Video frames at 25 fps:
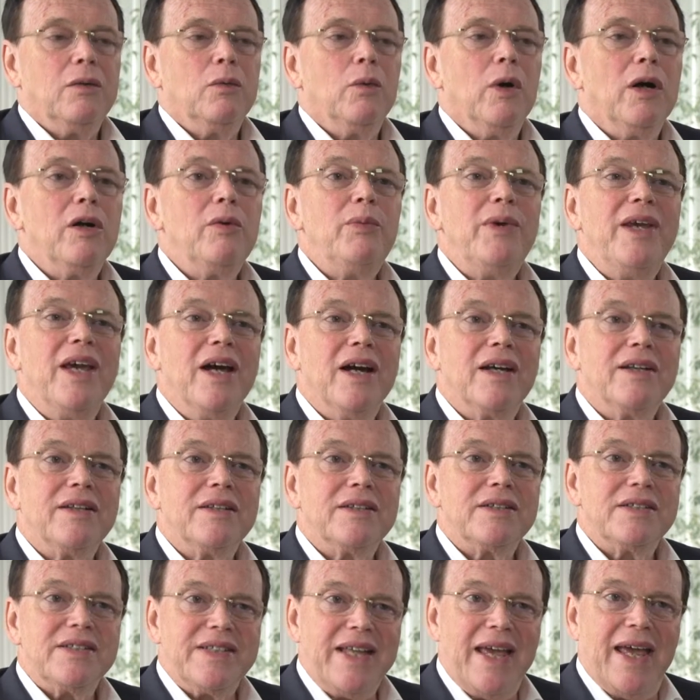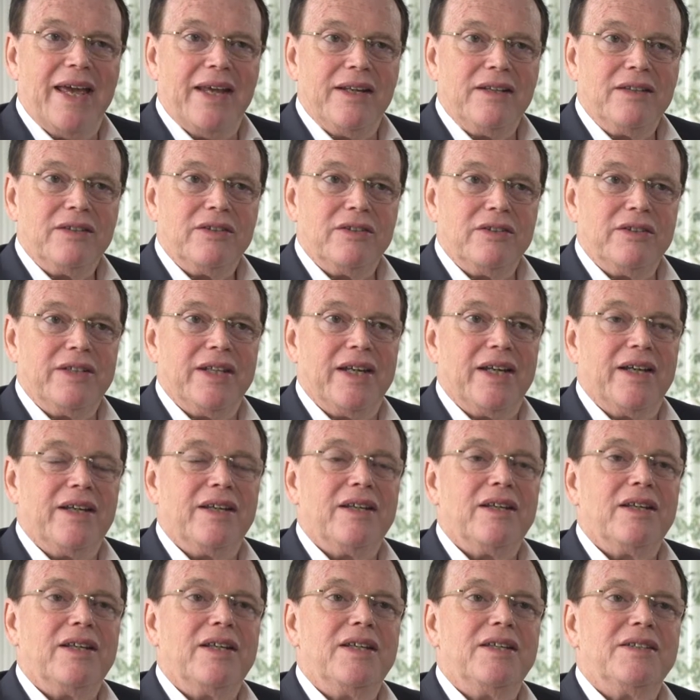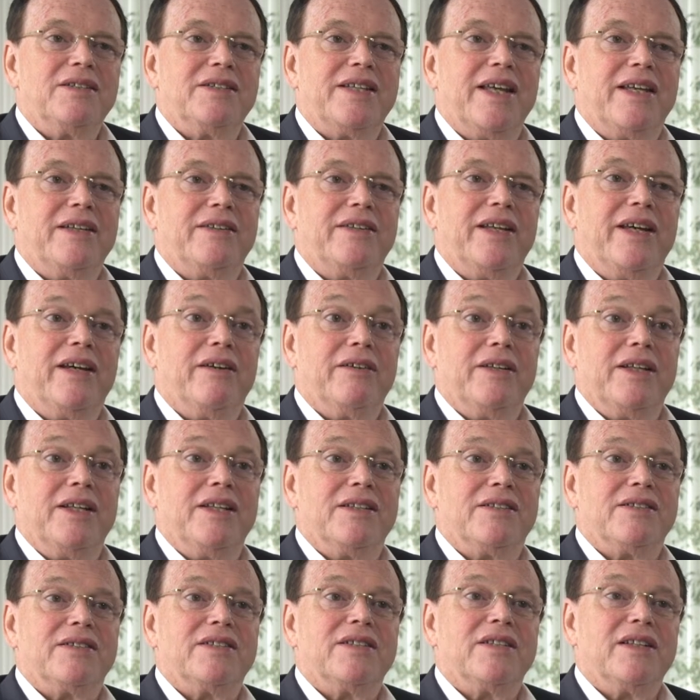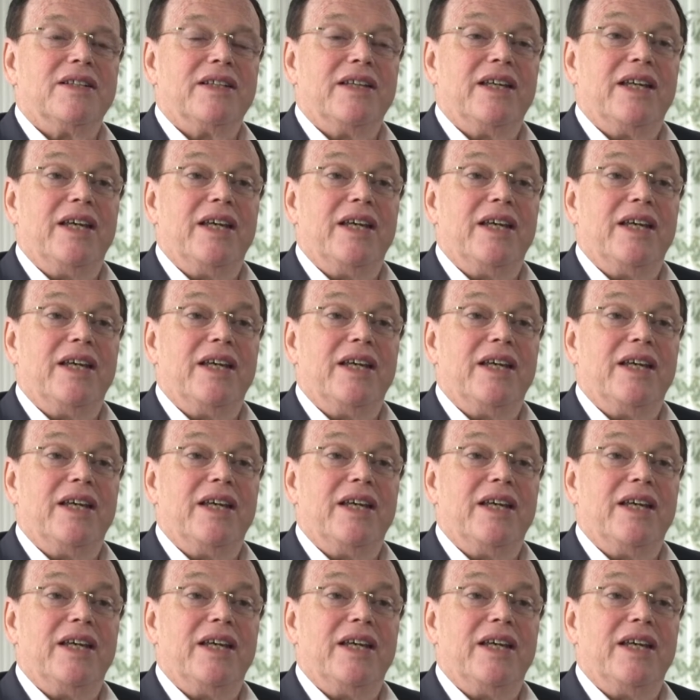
What we understand today is that there is